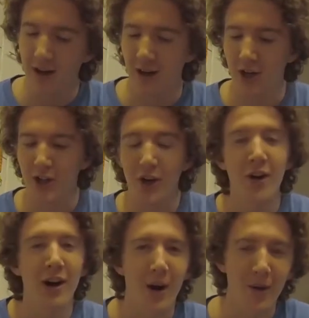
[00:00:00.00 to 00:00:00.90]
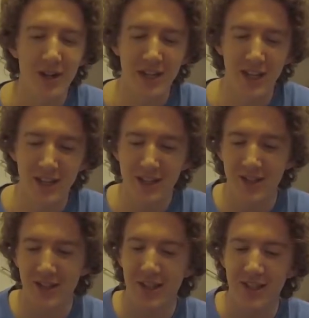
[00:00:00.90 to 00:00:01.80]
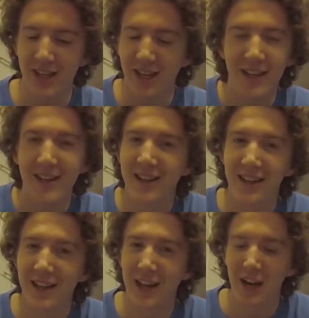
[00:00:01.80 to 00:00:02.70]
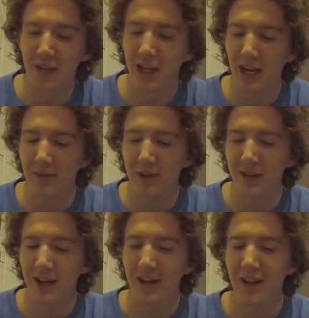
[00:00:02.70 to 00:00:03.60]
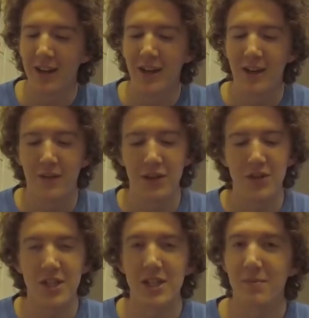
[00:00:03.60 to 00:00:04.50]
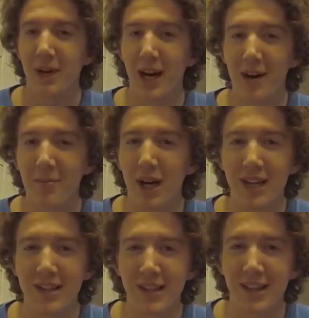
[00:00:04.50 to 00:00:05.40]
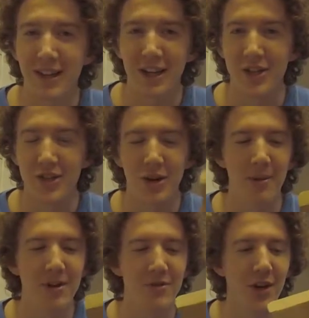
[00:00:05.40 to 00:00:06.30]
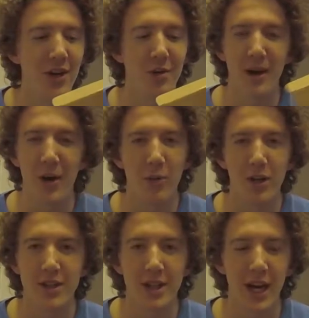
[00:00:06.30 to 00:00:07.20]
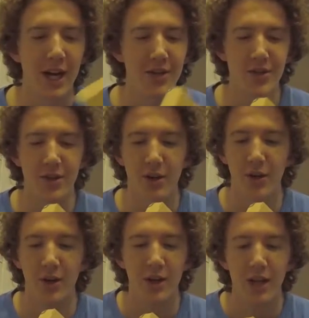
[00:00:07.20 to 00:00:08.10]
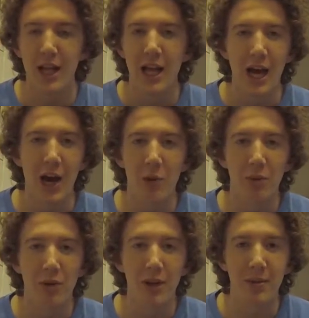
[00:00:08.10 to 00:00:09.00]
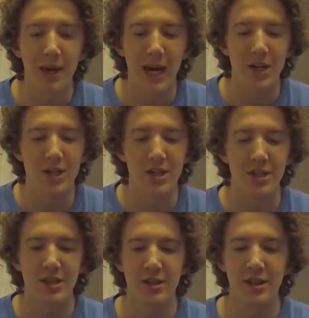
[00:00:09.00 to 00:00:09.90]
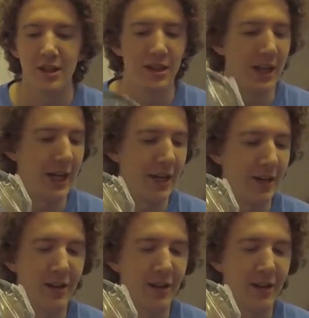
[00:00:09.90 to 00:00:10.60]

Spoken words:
Also, I wanted to say this just because, like, I feel like everybody feels this, but unboxing is so much fun no matter what size or how important the package is. Like,